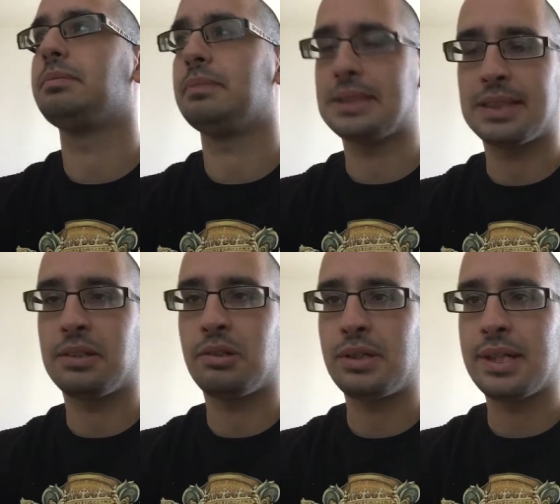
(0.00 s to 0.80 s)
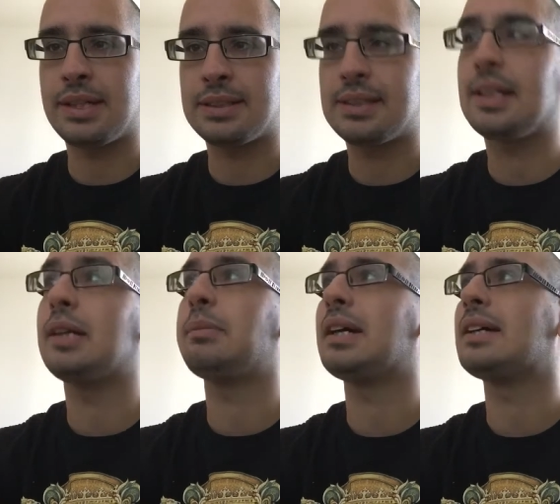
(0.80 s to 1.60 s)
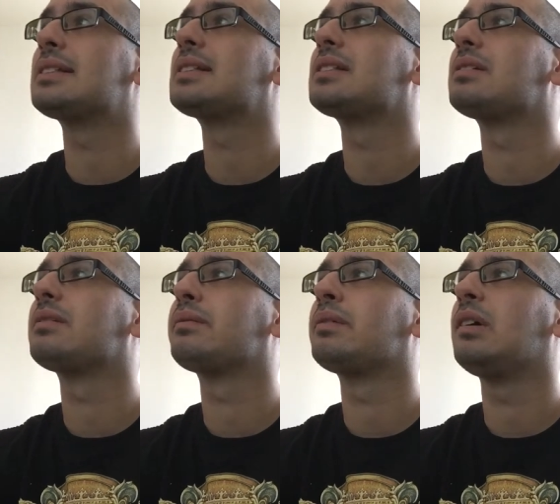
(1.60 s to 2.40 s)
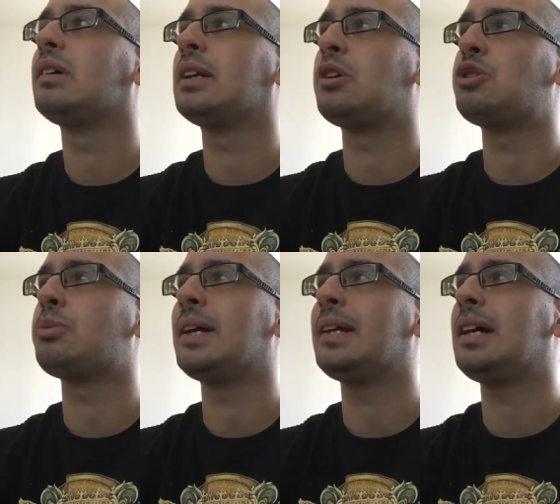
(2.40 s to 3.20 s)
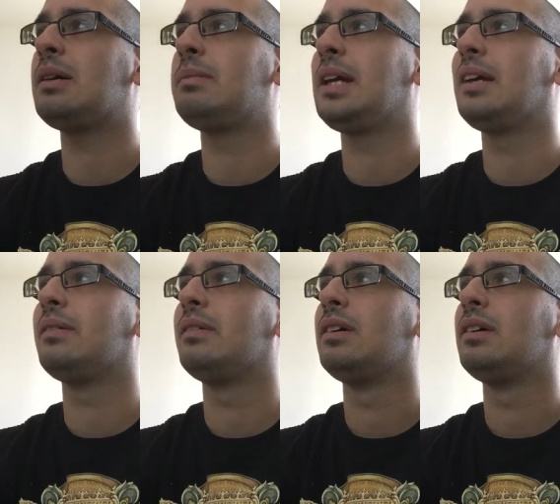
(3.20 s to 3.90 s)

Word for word: Macedonians, Serbians, the Ottoman army,